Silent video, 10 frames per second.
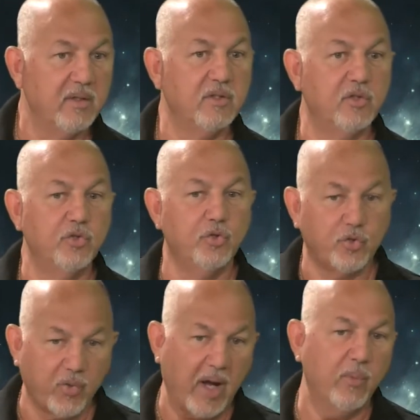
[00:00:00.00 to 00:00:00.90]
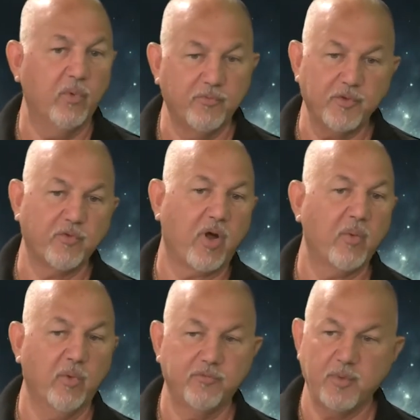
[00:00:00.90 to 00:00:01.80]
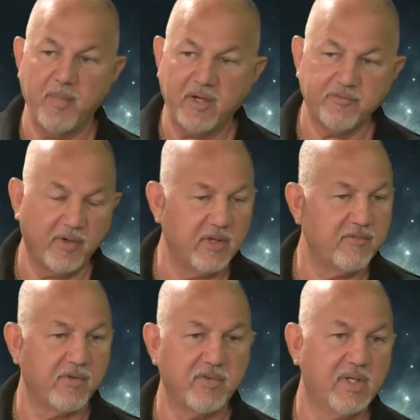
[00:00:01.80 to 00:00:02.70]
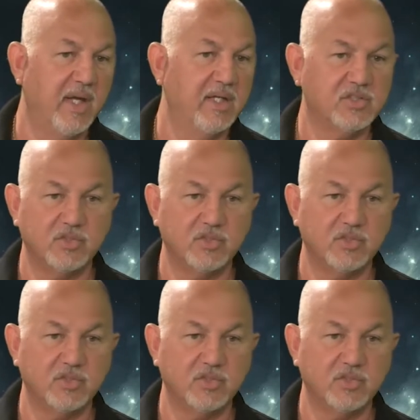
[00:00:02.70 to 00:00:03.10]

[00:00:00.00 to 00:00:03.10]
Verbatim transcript: You know, you cry wolf, you cry wolf. You make fun of every case.